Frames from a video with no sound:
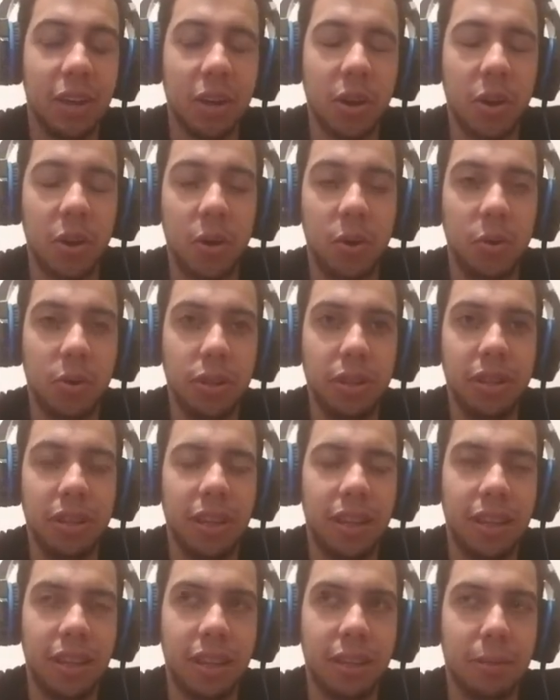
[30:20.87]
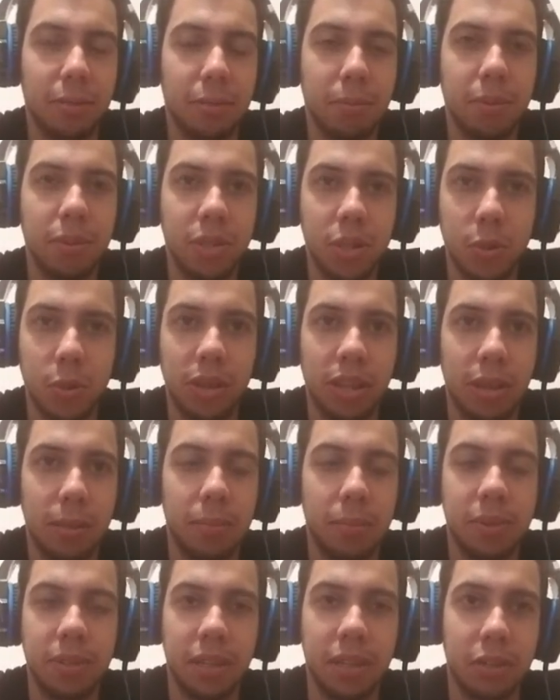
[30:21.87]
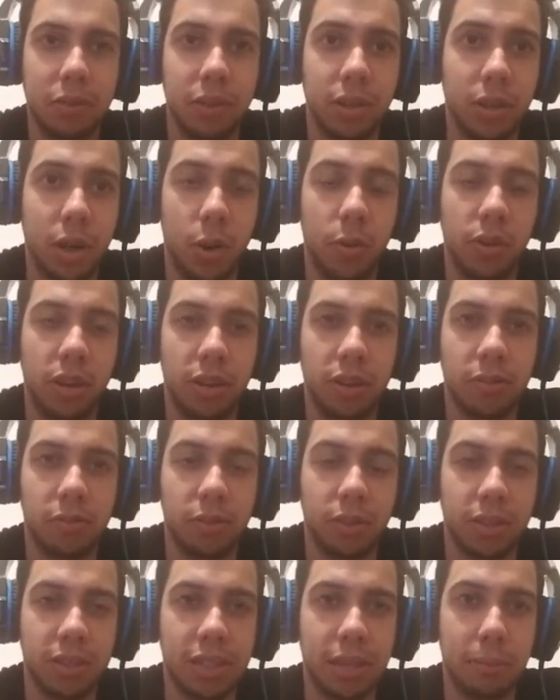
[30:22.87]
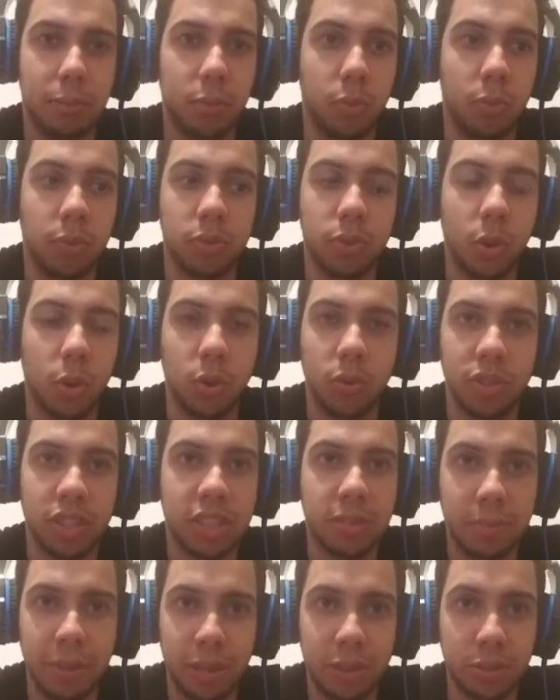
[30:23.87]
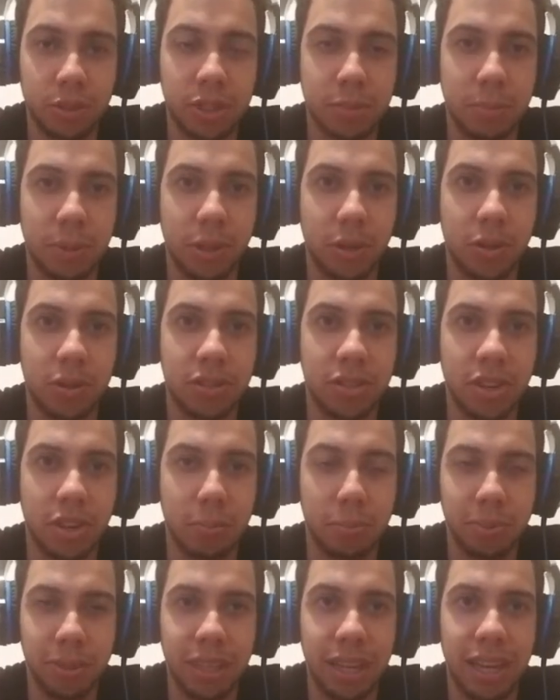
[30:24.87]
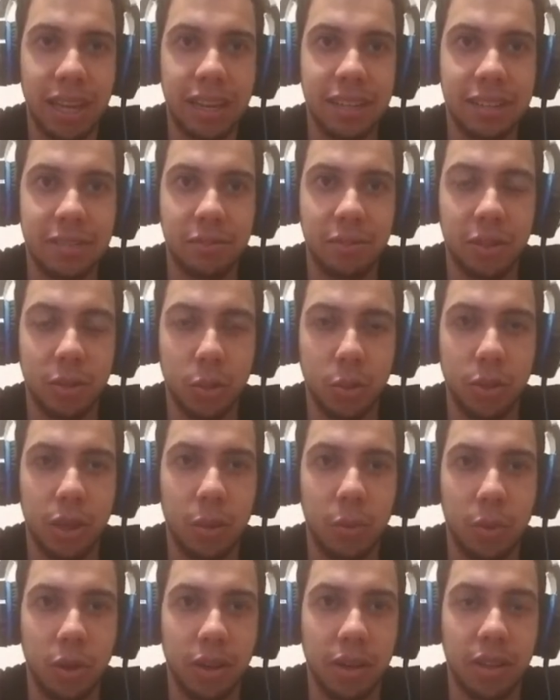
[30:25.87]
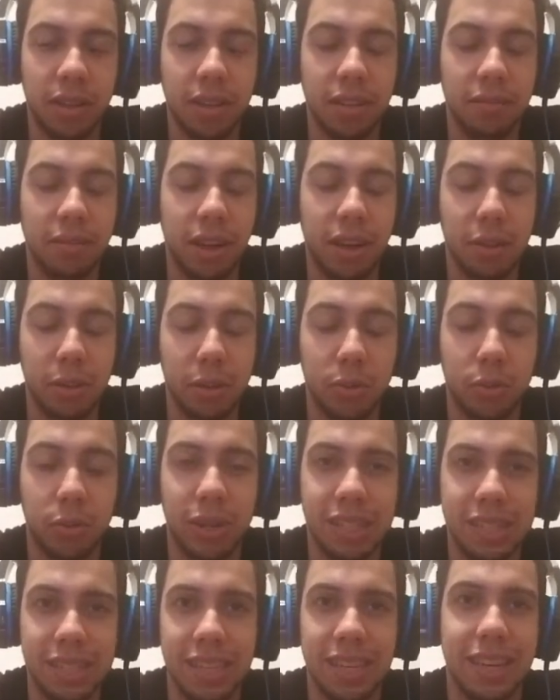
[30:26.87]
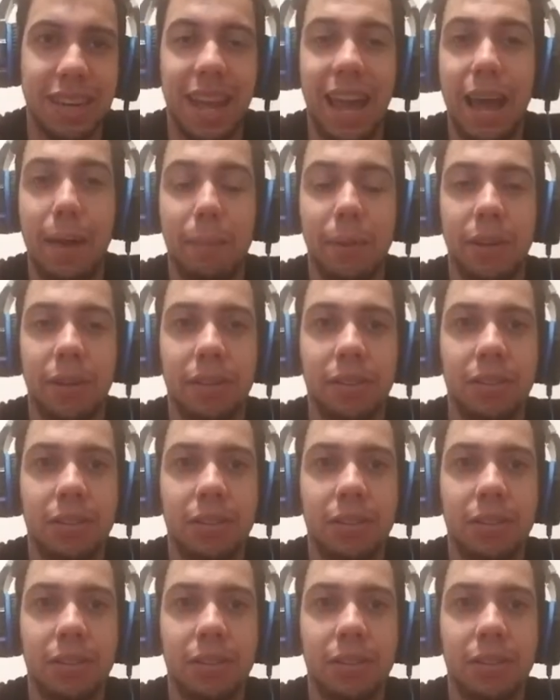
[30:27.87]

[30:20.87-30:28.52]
Cody and the two of them, particularly Cody, for example, were totally speechless because their plans for who they wanted in the final three didn't happen.